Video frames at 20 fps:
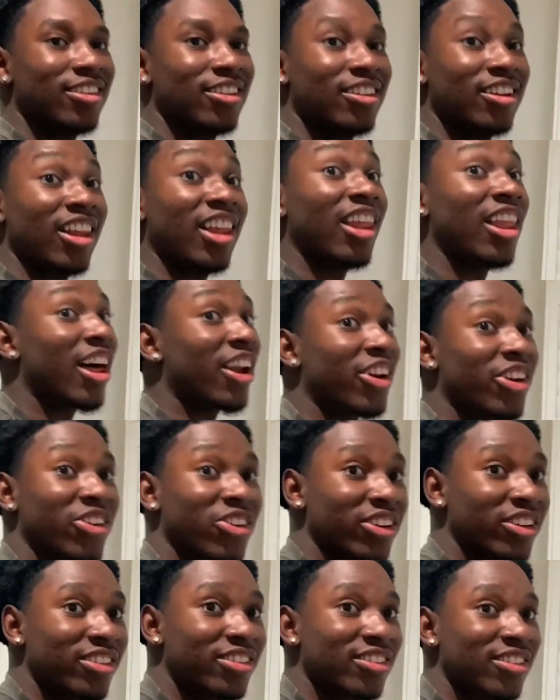A lot of
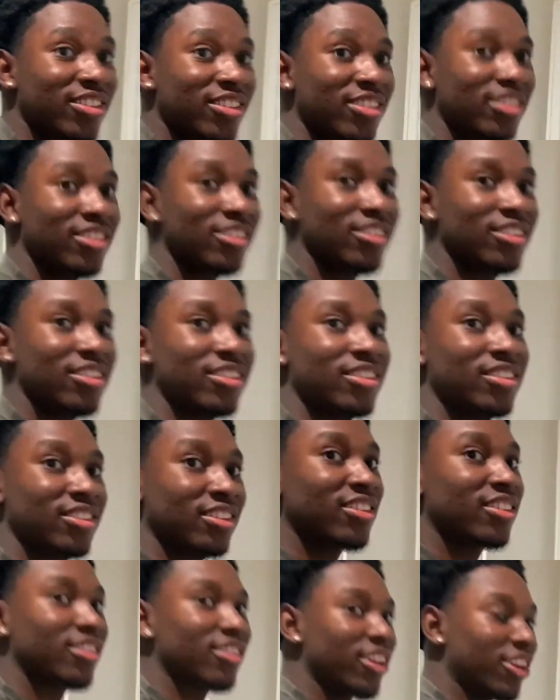noise.
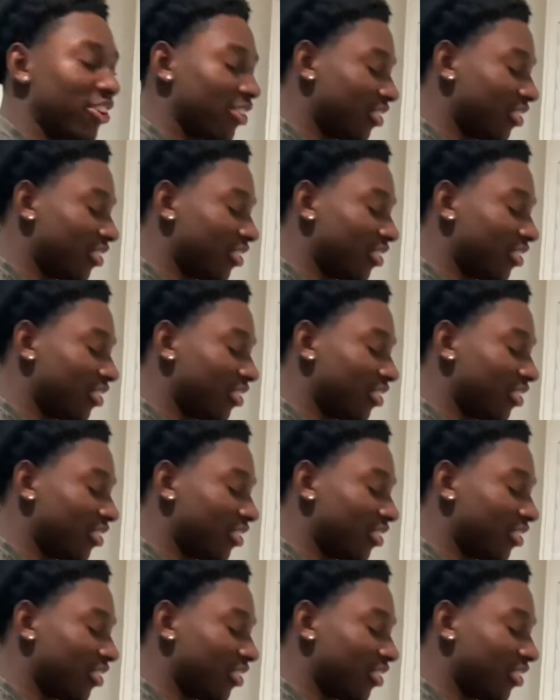Thank you.